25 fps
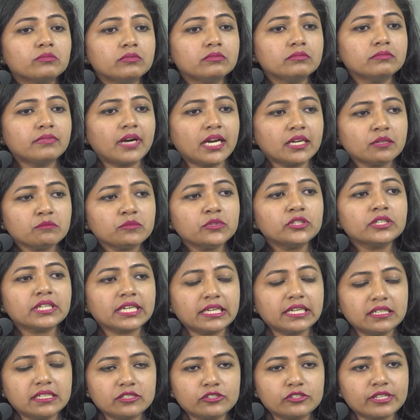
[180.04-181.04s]
one more
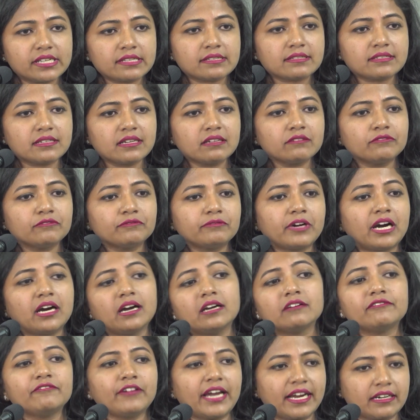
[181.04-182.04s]
interesting
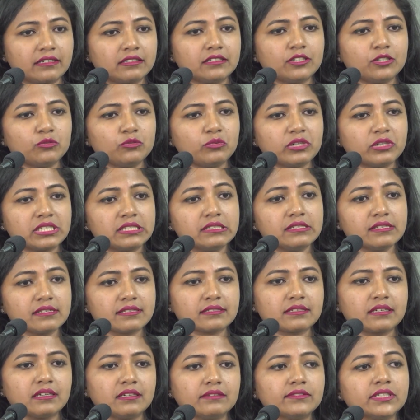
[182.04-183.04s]
factor was
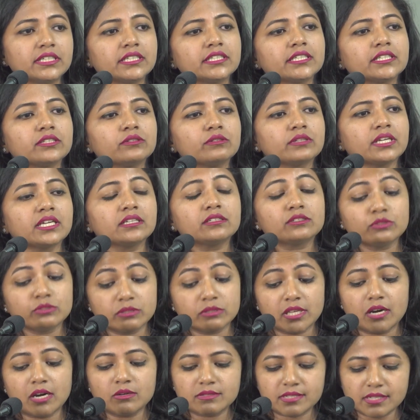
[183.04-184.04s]
discovered during
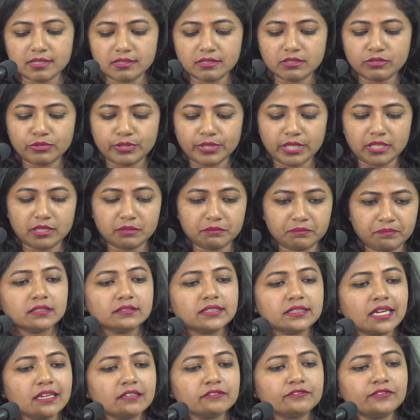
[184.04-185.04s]
2003.
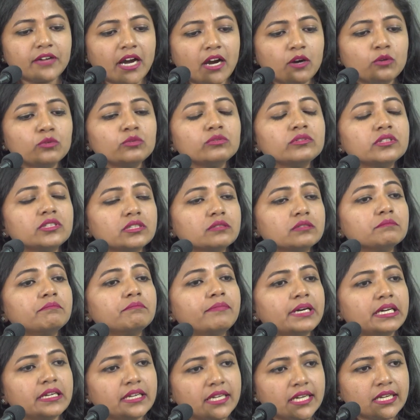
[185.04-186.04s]
They found
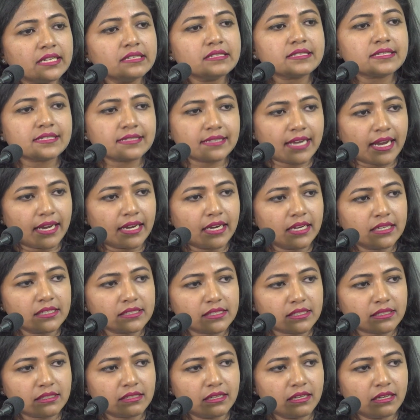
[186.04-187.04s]
burial
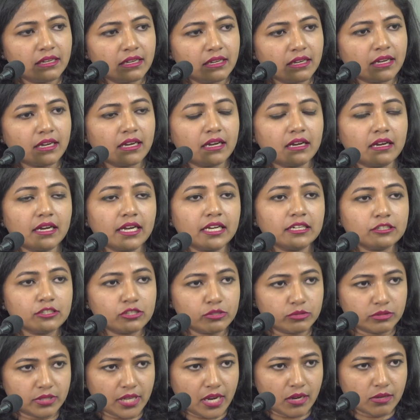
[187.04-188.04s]
site in
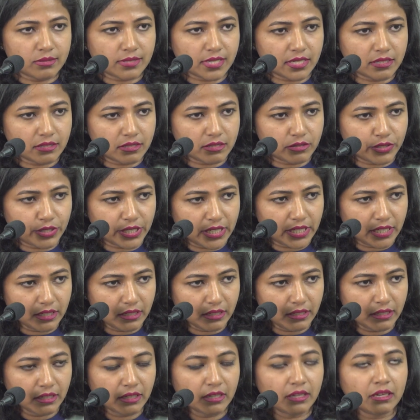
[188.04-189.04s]

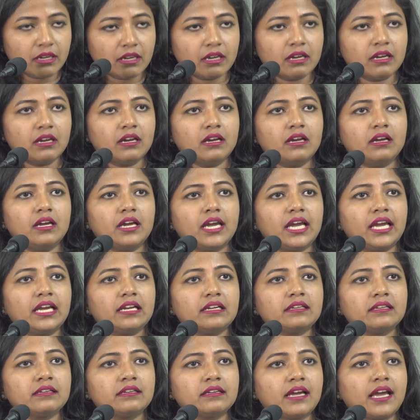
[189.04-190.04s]
2003
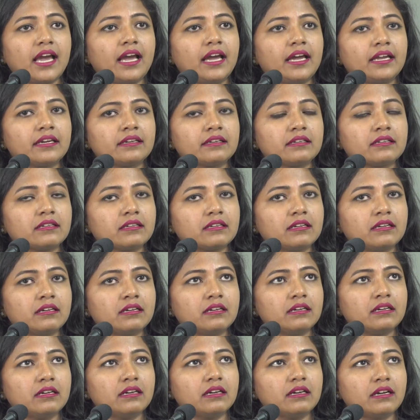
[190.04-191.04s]
in an
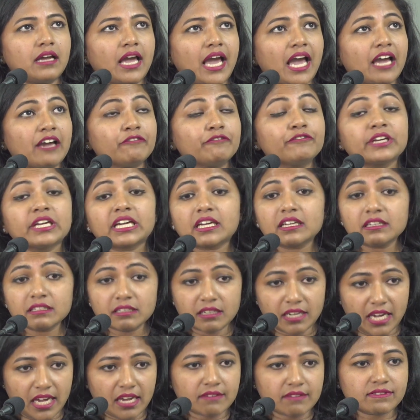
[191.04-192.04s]
African
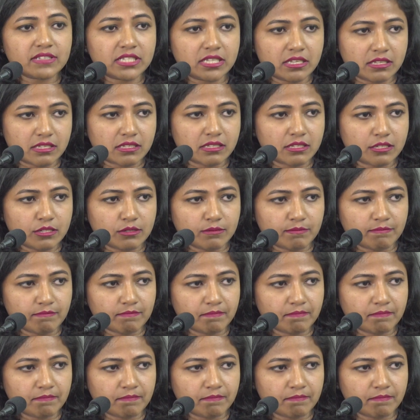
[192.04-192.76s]
cave system